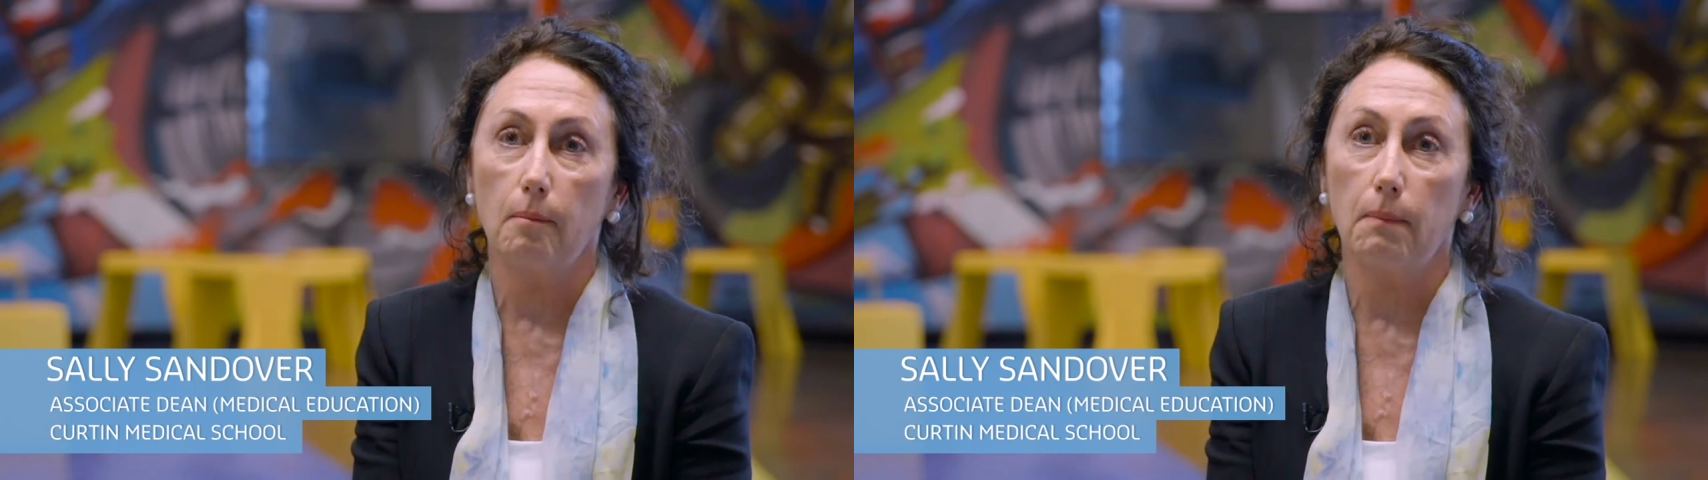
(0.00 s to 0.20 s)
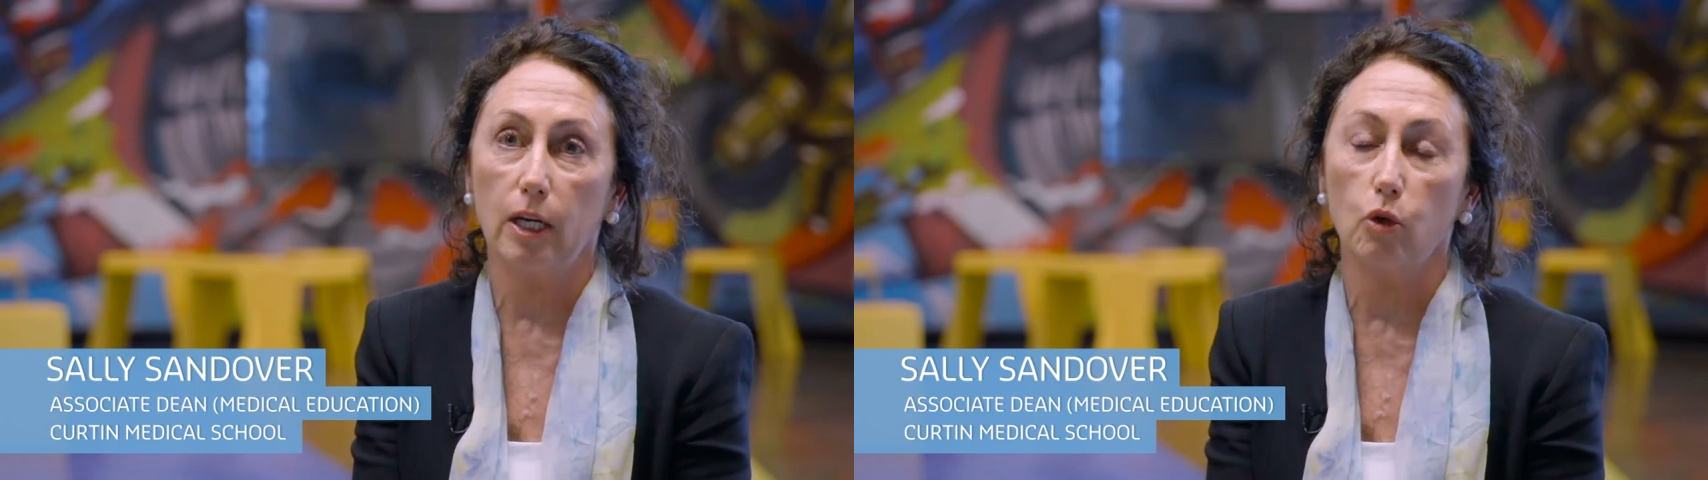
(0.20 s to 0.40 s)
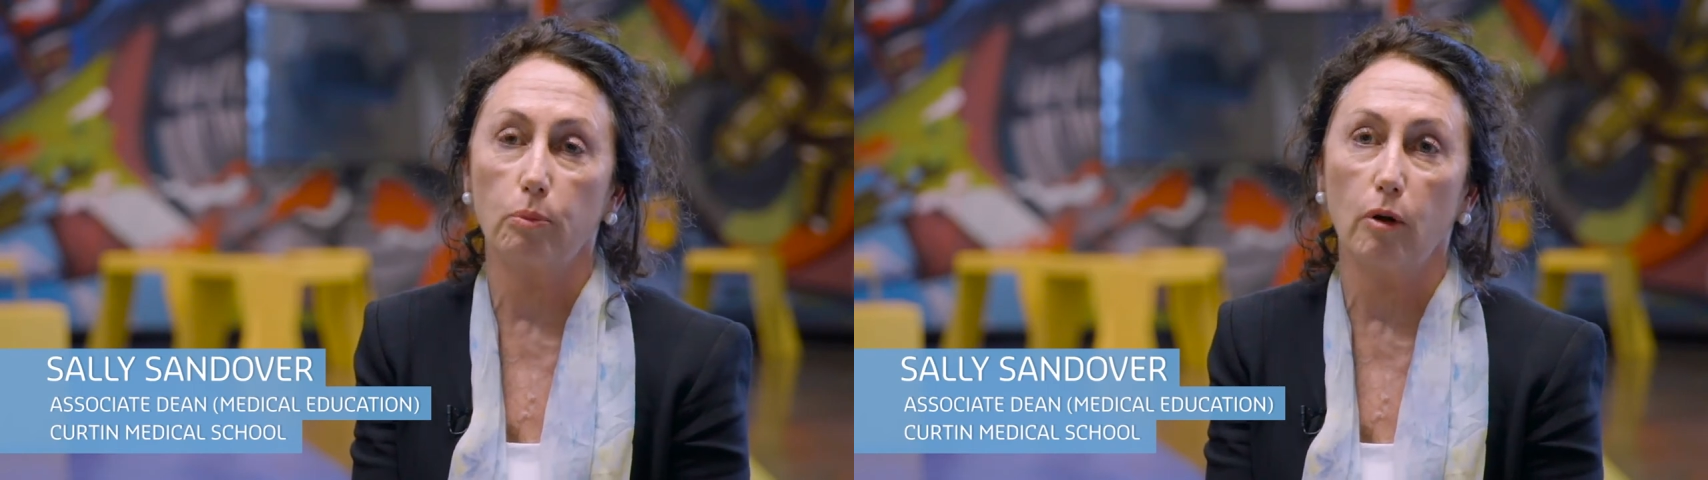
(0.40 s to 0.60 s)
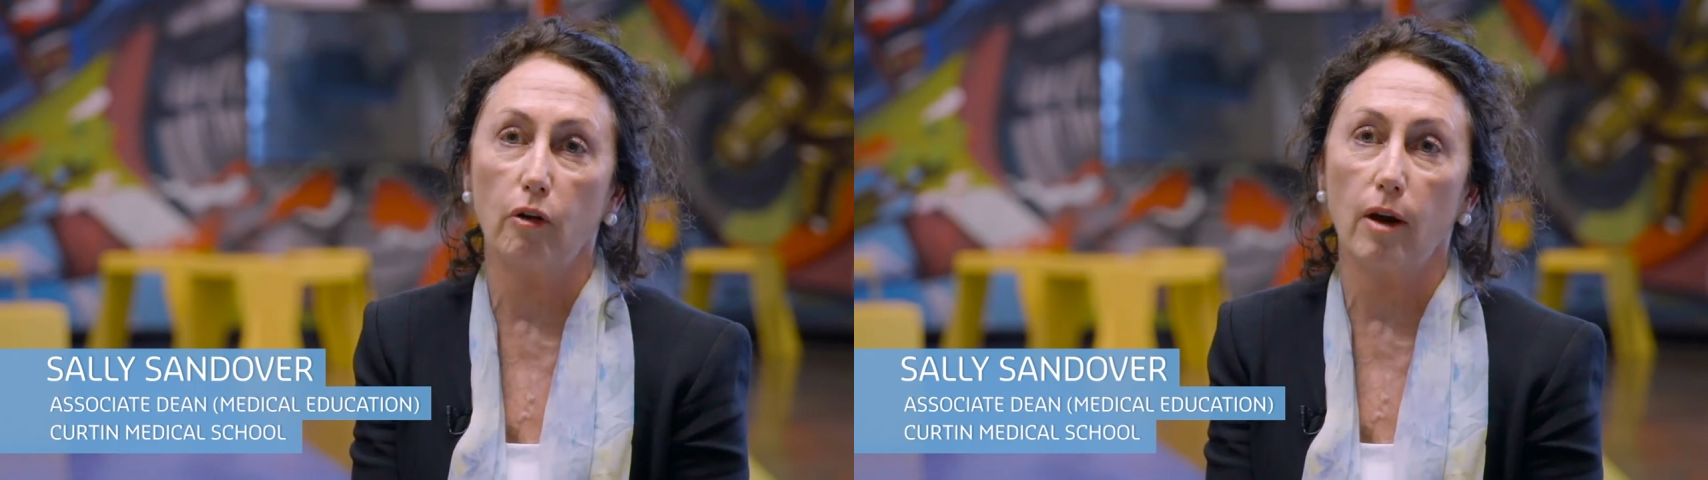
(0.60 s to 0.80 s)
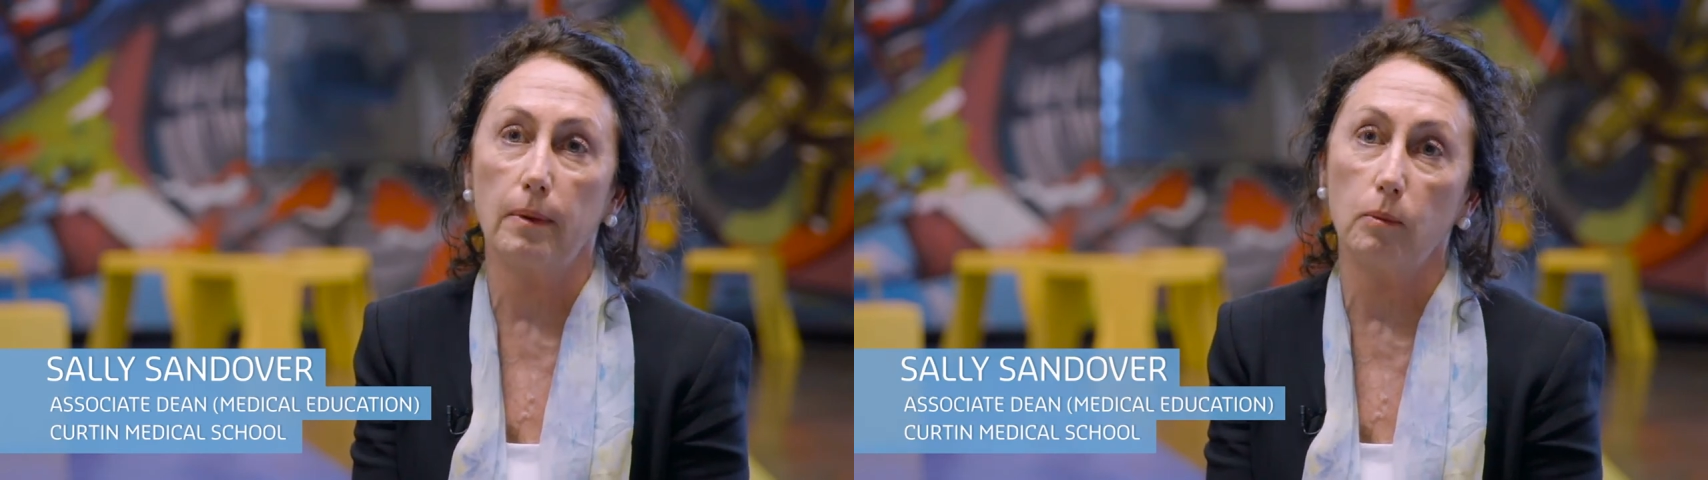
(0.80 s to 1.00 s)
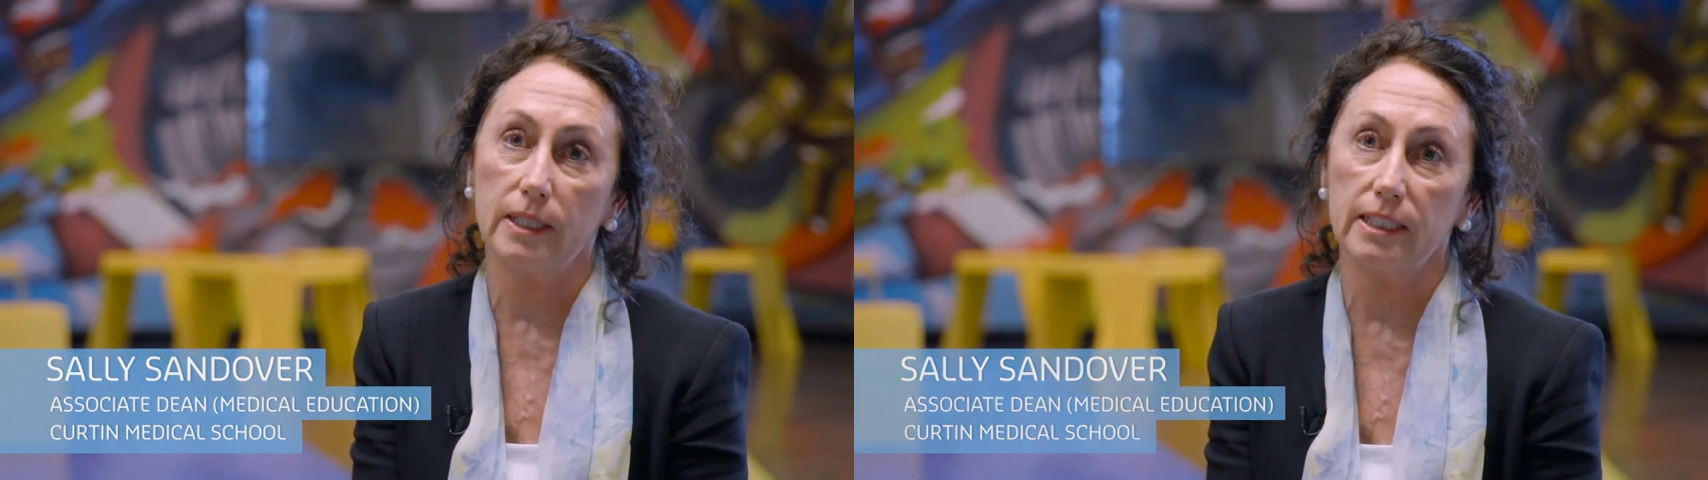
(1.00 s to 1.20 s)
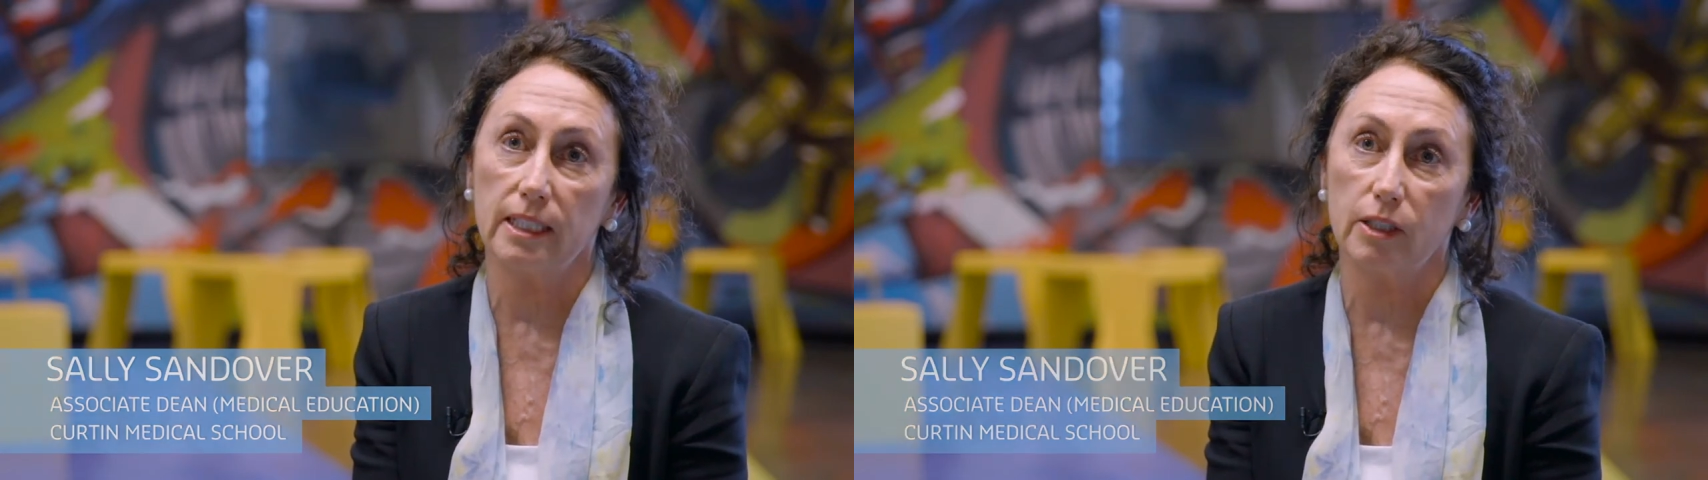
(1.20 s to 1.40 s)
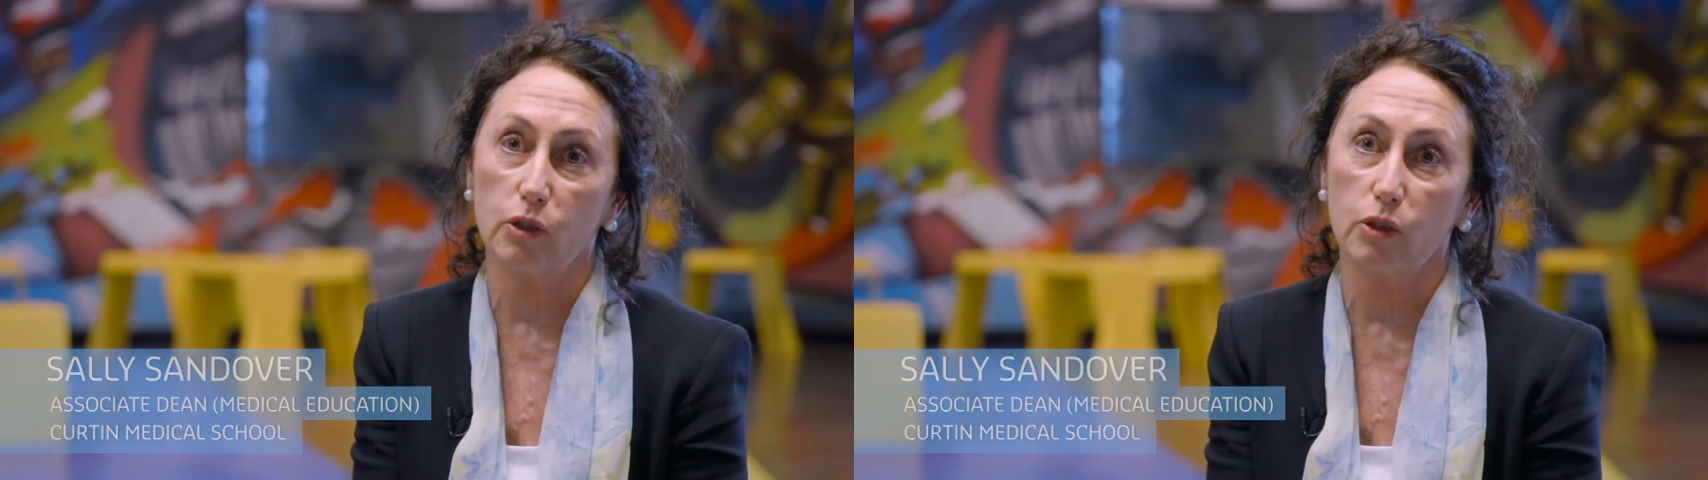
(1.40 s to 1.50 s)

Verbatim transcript: medical program in Western